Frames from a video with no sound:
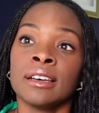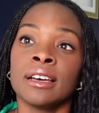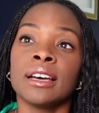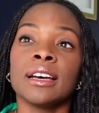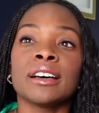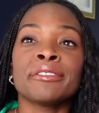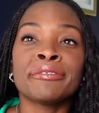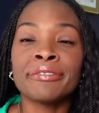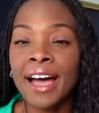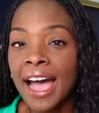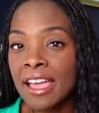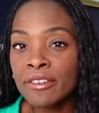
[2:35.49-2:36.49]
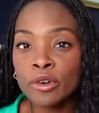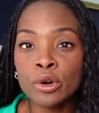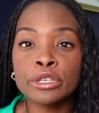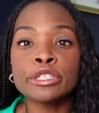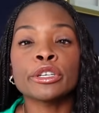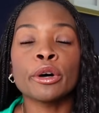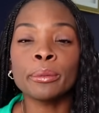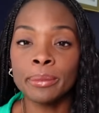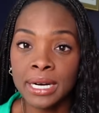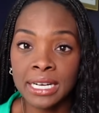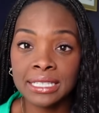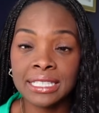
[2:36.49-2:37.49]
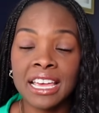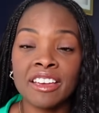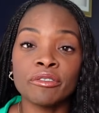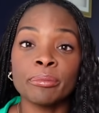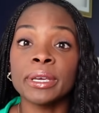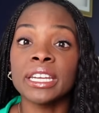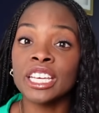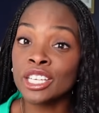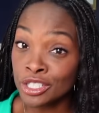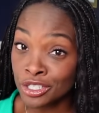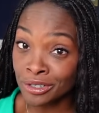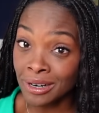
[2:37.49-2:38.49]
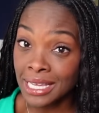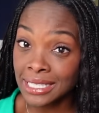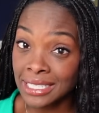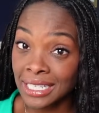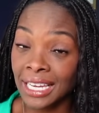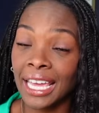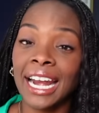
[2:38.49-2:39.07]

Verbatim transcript: 5 or so months have been interesting.